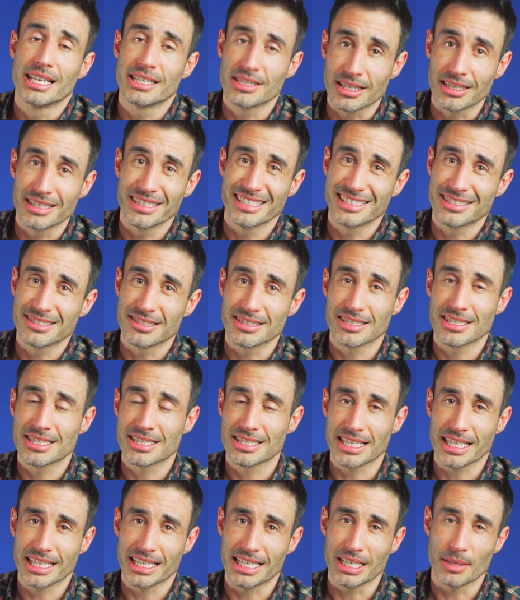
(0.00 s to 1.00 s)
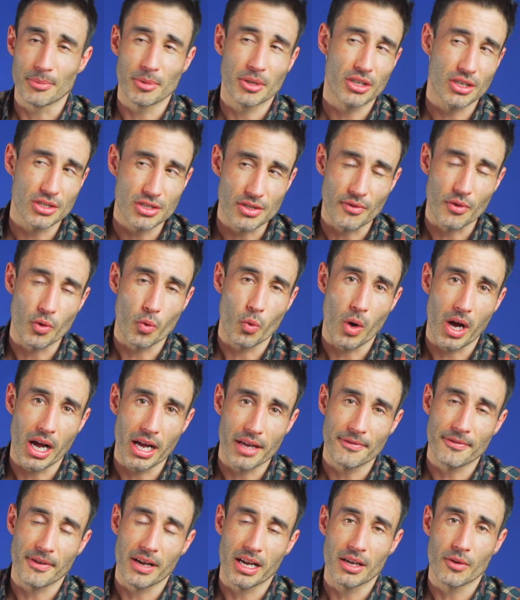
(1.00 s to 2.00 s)
is a little sticky because of the
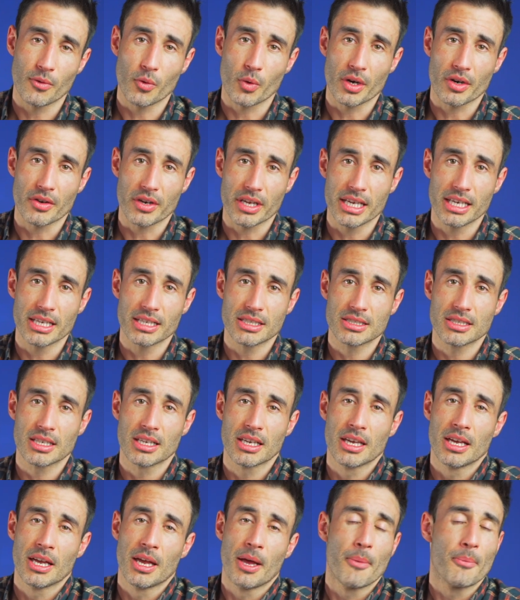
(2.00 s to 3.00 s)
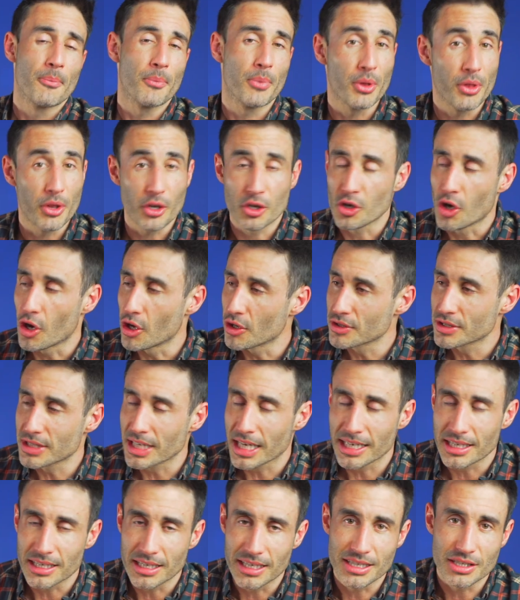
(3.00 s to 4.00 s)
Wi-Fi of where he is, but the
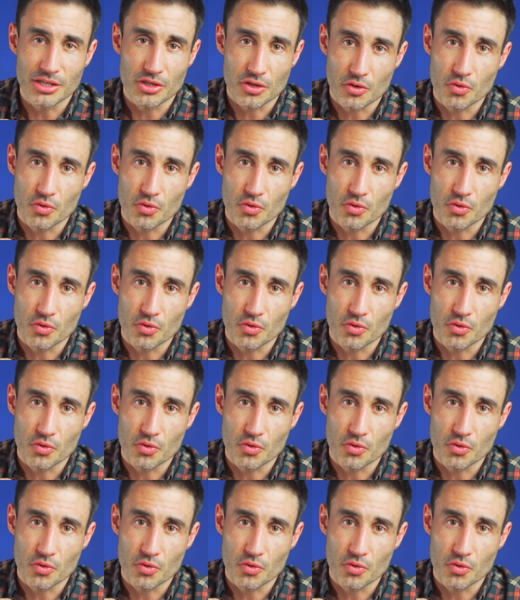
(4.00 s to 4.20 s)
content is